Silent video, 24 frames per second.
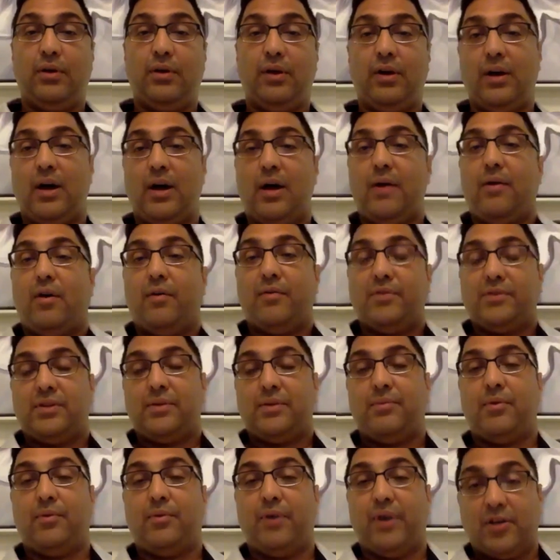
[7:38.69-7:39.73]
obviously I'm
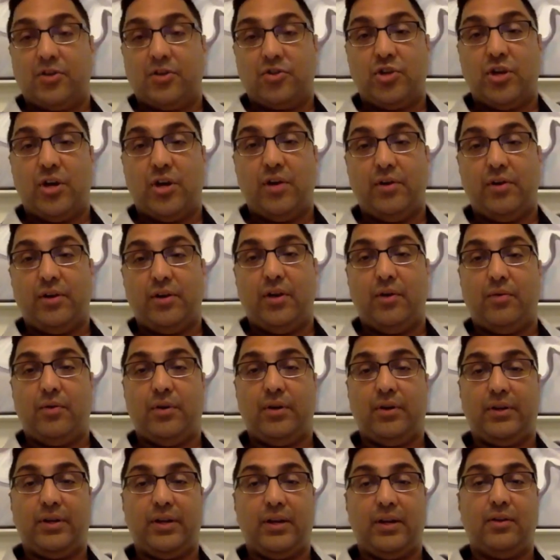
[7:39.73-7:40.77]
not running a charity. I want
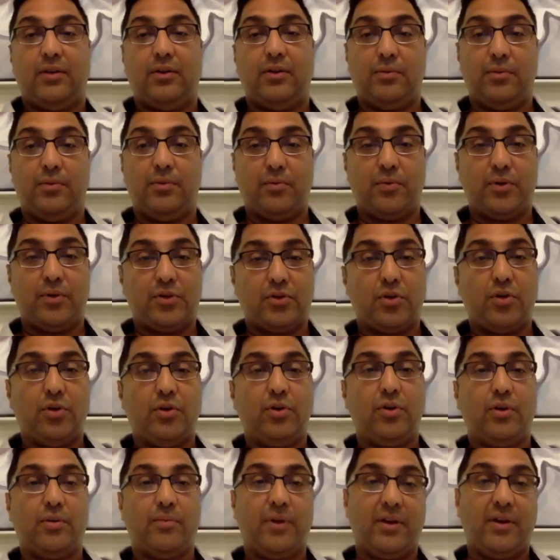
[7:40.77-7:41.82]
to get a little bit of return
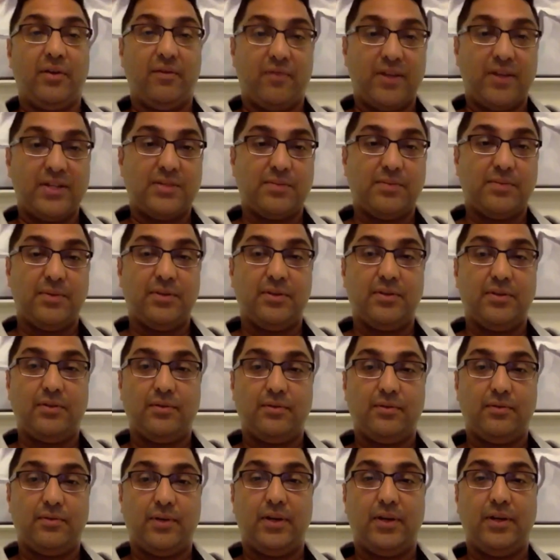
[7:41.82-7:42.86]
on my investment,
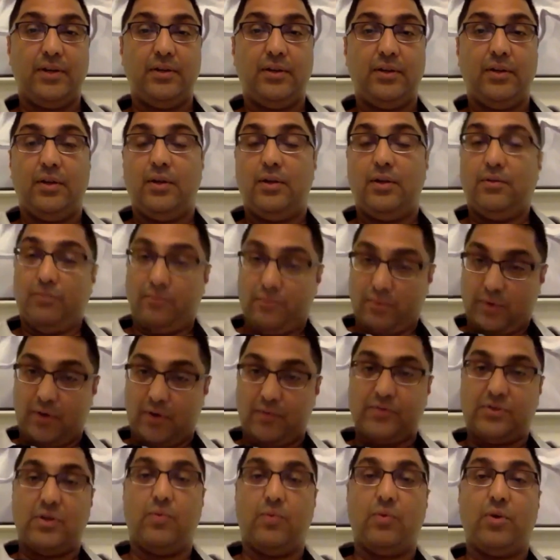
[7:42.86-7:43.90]
right?
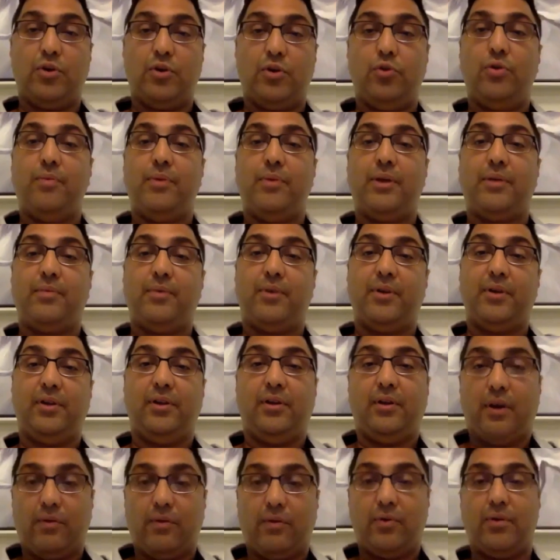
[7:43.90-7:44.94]
Obviously I want you to make money.
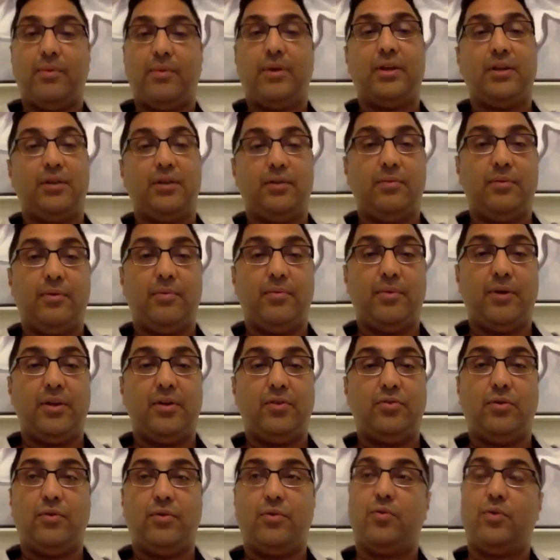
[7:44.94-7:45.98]
I want to make a little bit of money
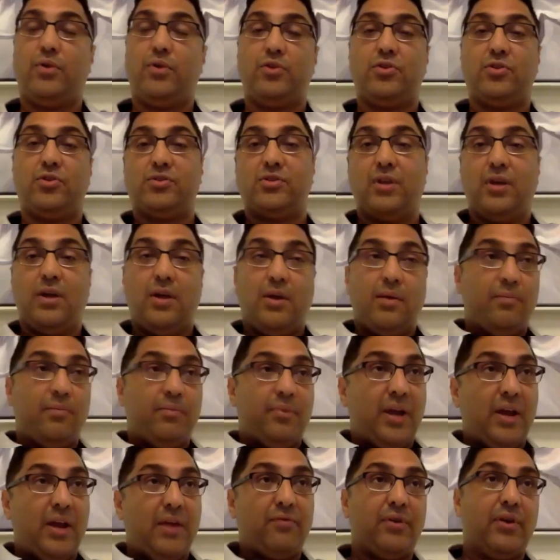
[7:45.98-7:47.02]
too. I don't want to just
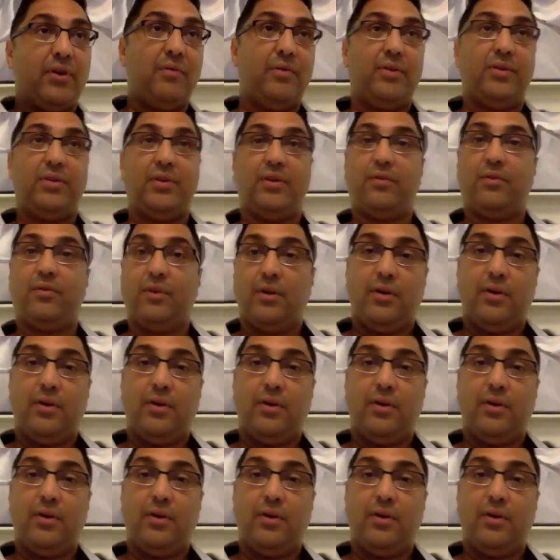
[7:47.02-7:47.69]
pay for everything.